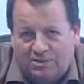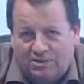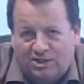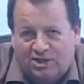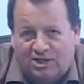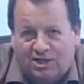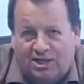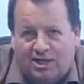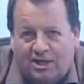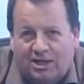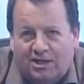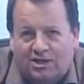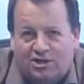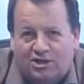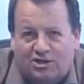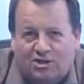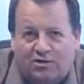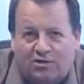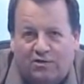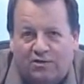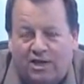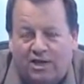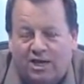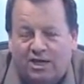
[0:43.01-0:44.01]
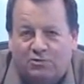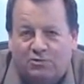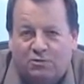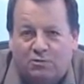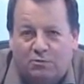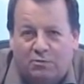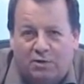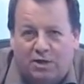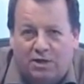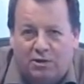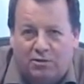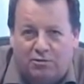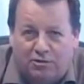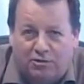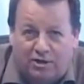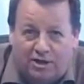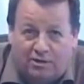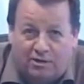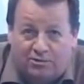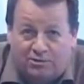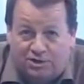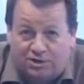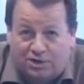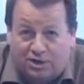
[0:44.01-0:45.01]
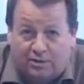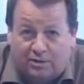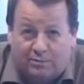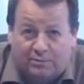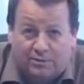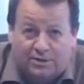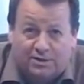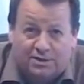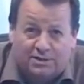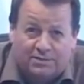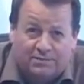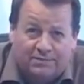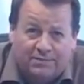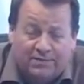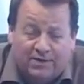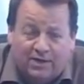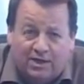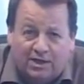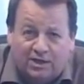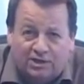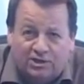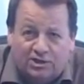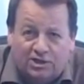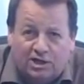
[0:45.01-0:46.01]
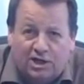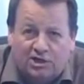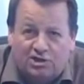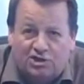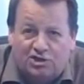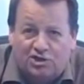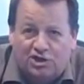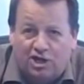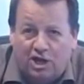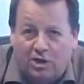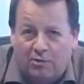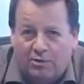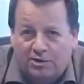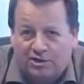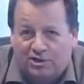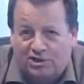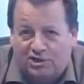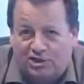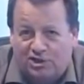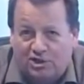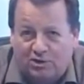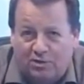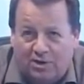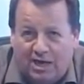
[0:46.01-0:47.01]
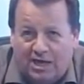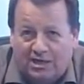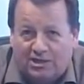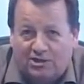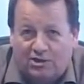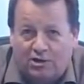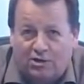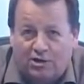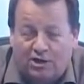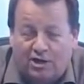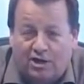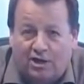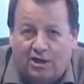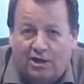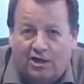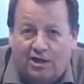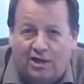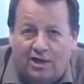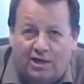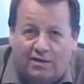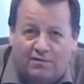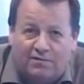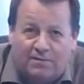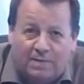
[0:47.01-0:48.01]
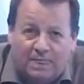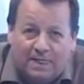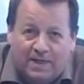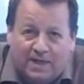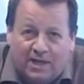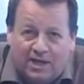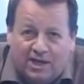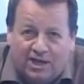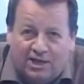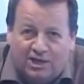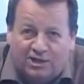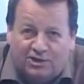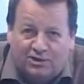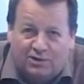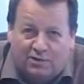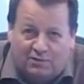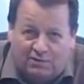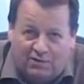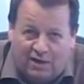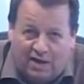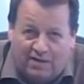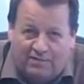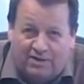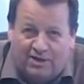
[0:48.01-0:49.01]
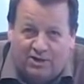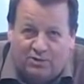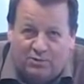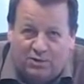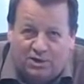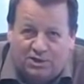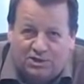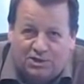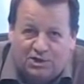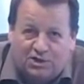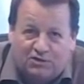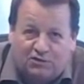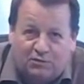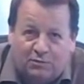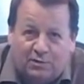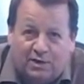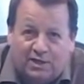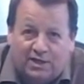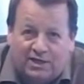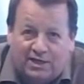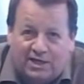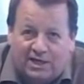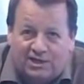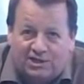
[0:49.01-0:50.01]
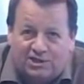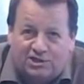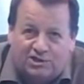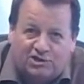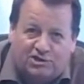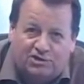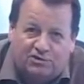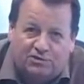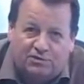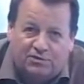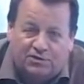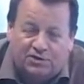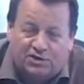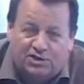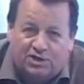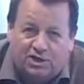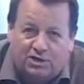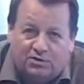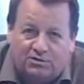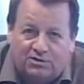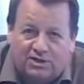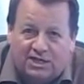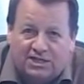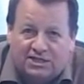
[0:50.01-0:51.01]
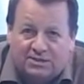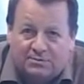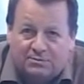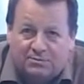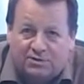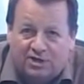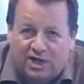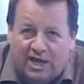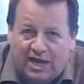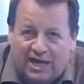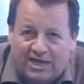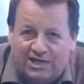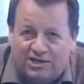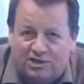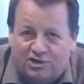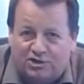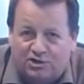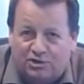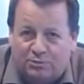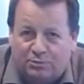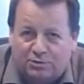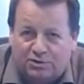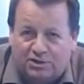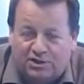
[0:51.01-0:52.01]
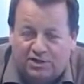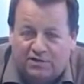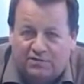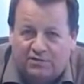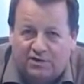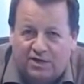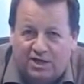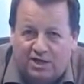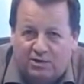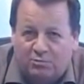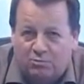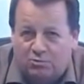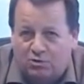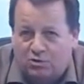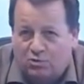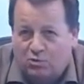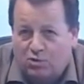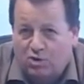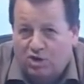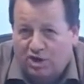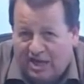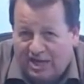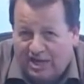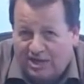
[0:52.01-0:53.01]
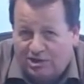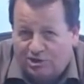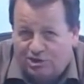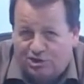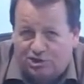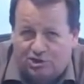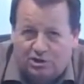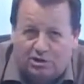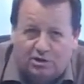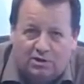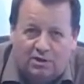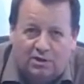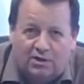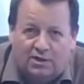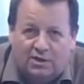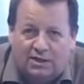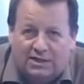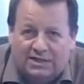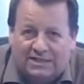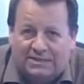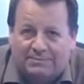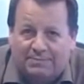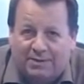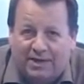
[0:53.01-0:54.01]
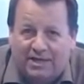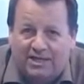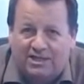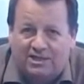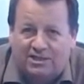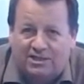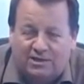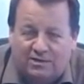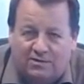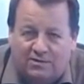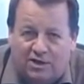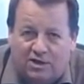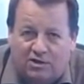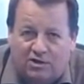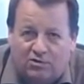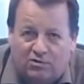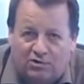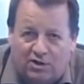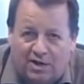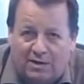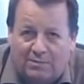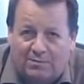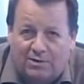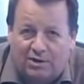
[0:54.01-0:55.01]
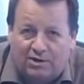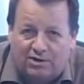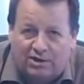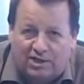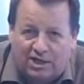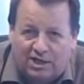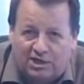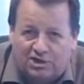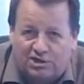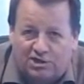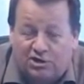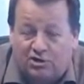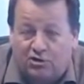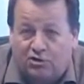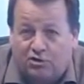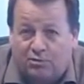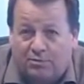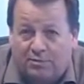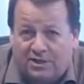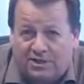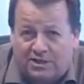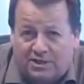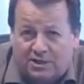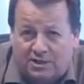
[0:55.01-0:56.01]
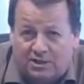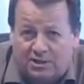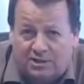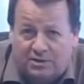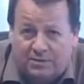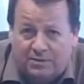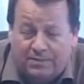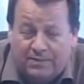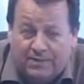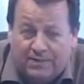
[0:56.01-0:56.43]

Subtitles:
to tonight's On the Edge with me, Theo Chalmers. Tonight's show is 2 hours long and live, so if you have any questions for my guest during the show, text them to 87778 with the word EDGE, a space, and then your name, location and your message,